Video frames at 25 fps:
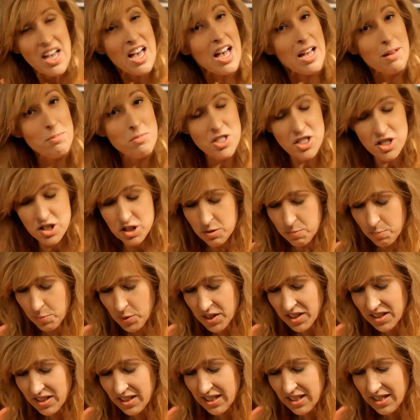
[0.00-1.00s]
I'm just
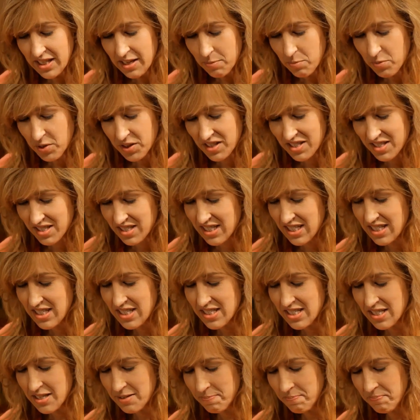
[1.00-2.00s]
sprinkling them with a
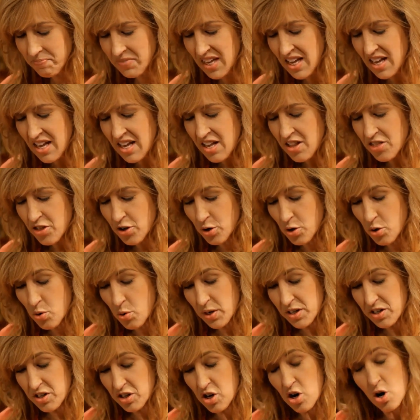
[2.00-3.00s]
season. They're going to